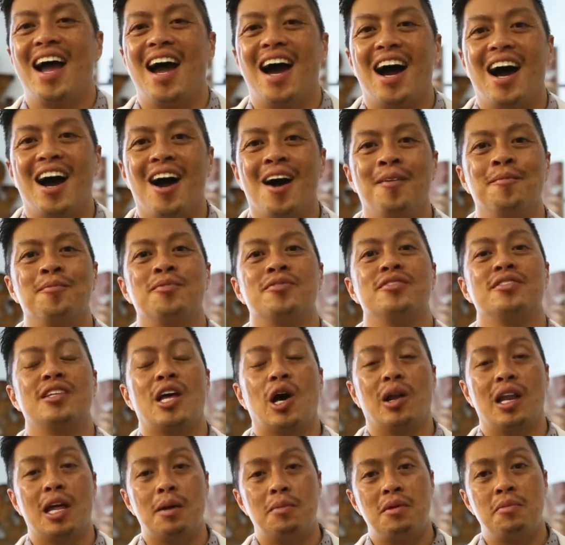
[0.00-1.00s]
Um,
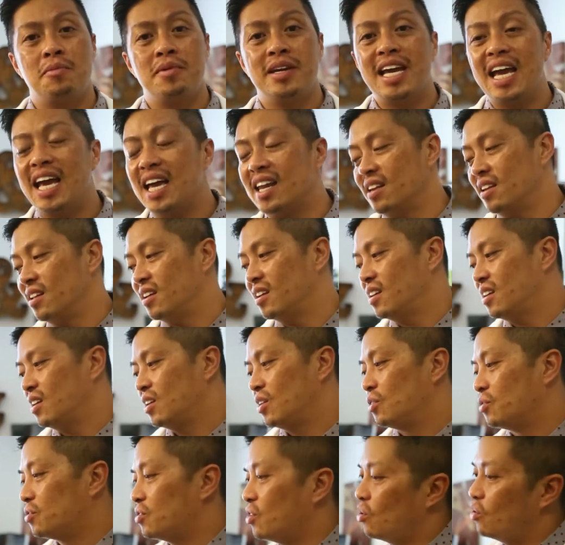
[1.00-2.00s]
now let me begin.
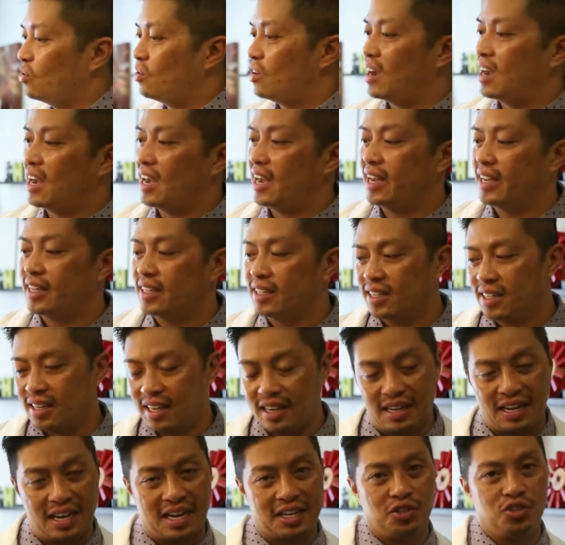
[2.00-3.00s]
So I,
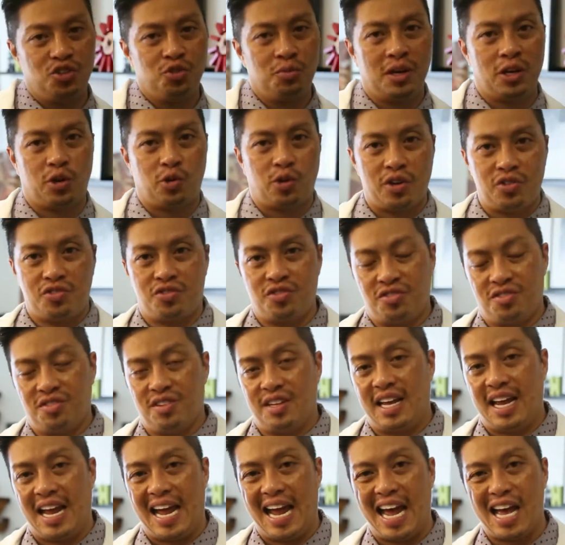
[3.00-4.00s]
I do my questions
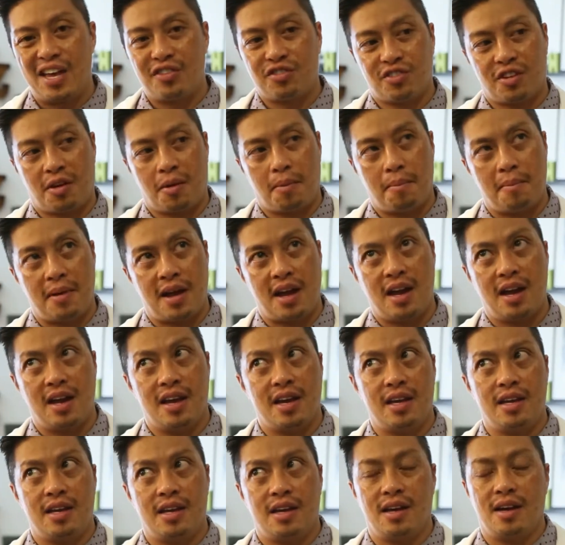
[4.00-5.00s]
and I ask
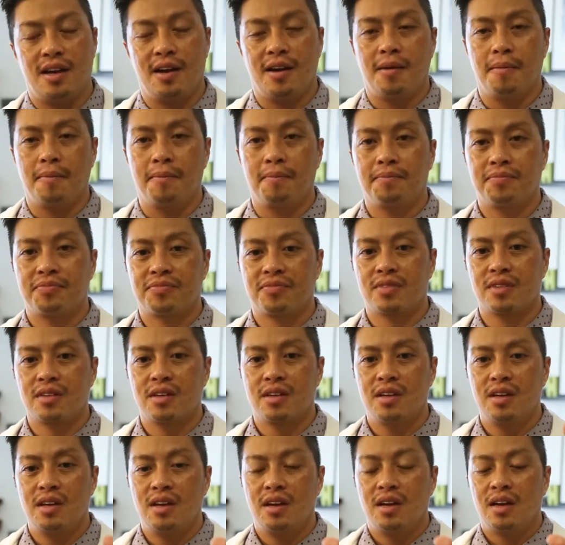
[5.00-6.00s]
my um,
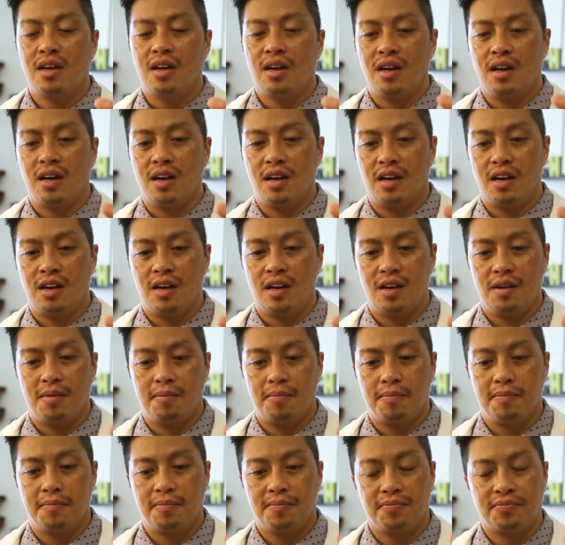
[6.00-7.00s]

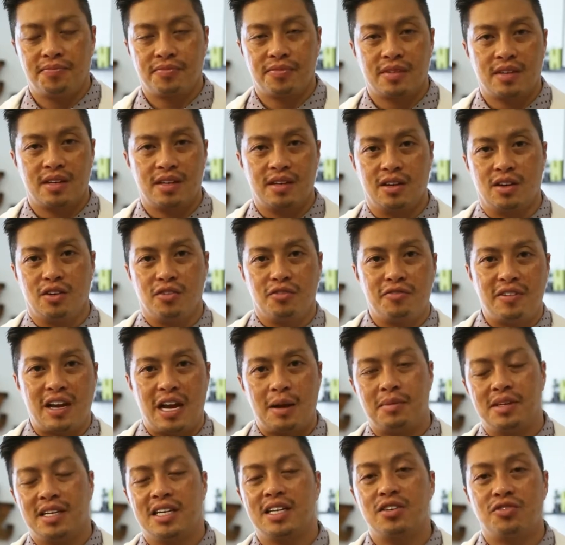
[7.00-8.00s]
um, you know,
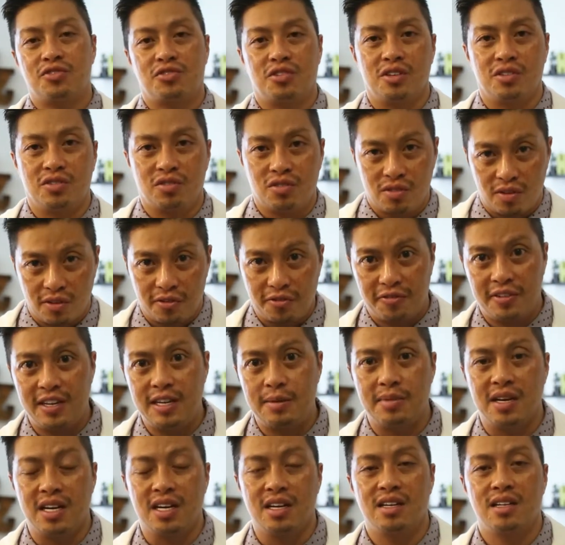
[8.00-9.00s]
family history, so the
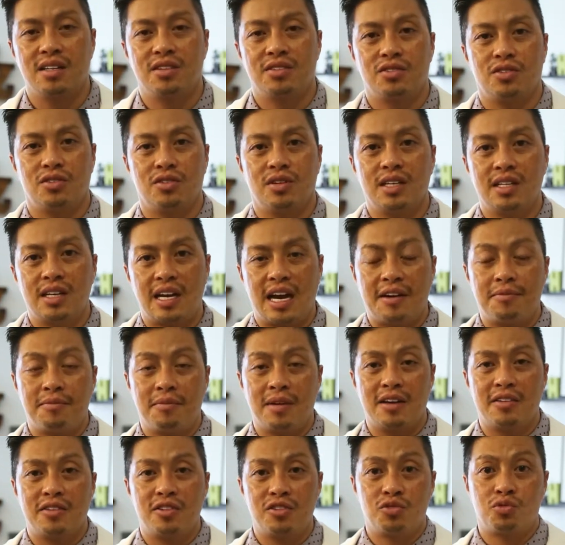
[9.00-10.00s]
FEMA. So I have
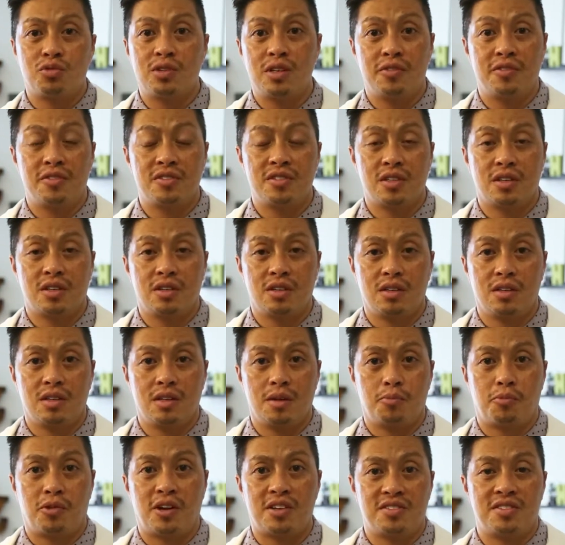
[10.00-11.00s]
my history, physical,
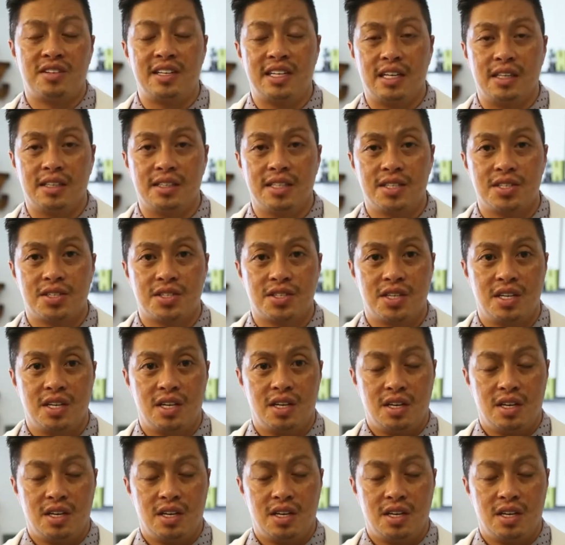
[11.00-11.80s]
present illness.